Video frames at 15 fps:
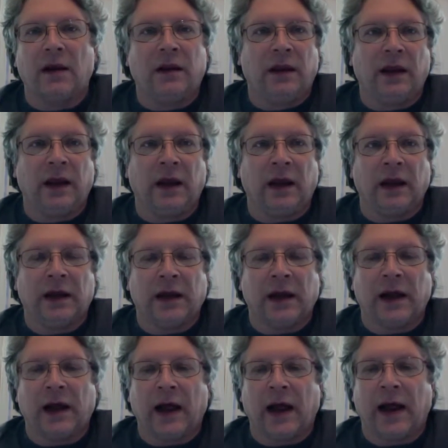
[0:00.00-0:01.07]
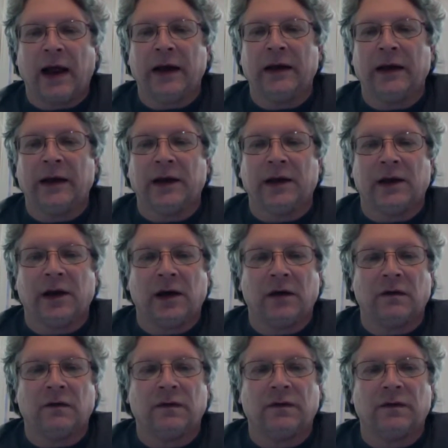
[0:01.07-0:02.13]
the uh, idea
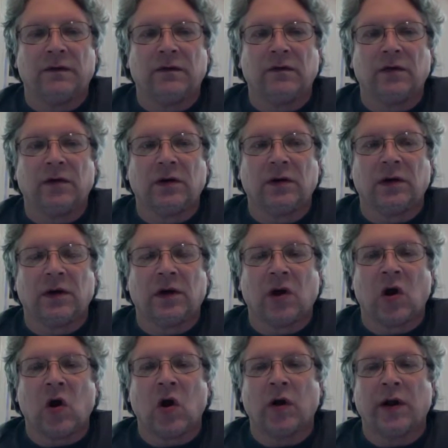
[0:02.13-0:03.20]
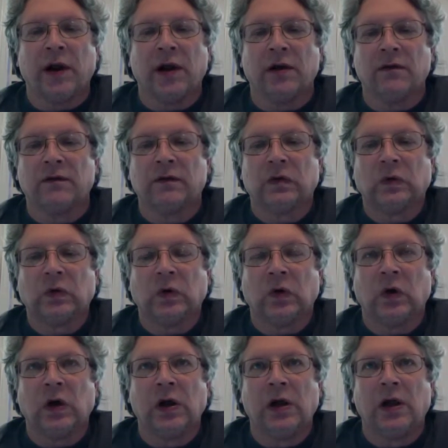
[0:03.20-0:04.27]
of the longing
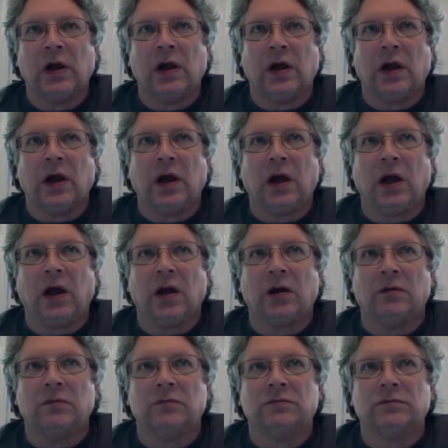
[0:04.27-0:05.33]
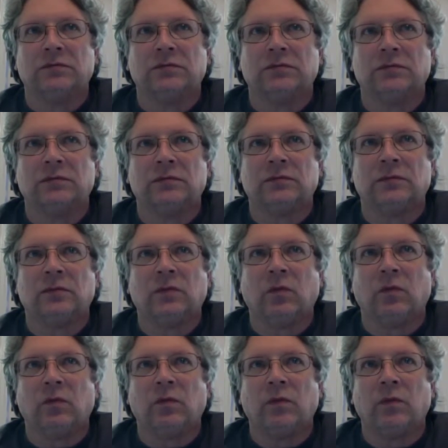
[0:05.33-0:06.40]
for um,
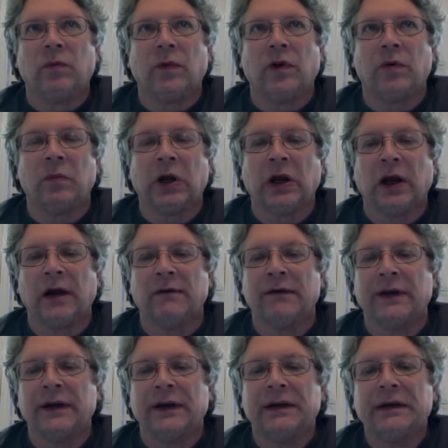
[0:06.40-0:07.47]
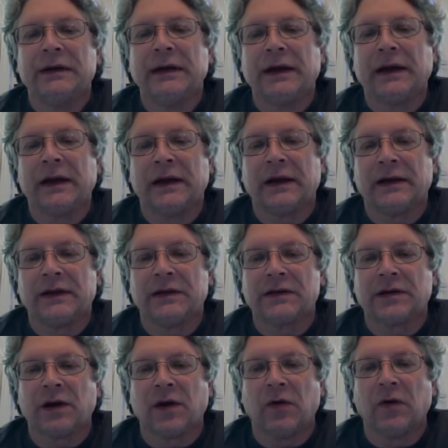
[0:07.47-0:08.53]
the beloved. And
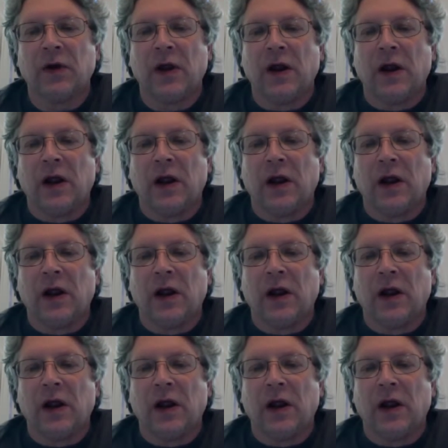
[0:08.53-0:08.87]
so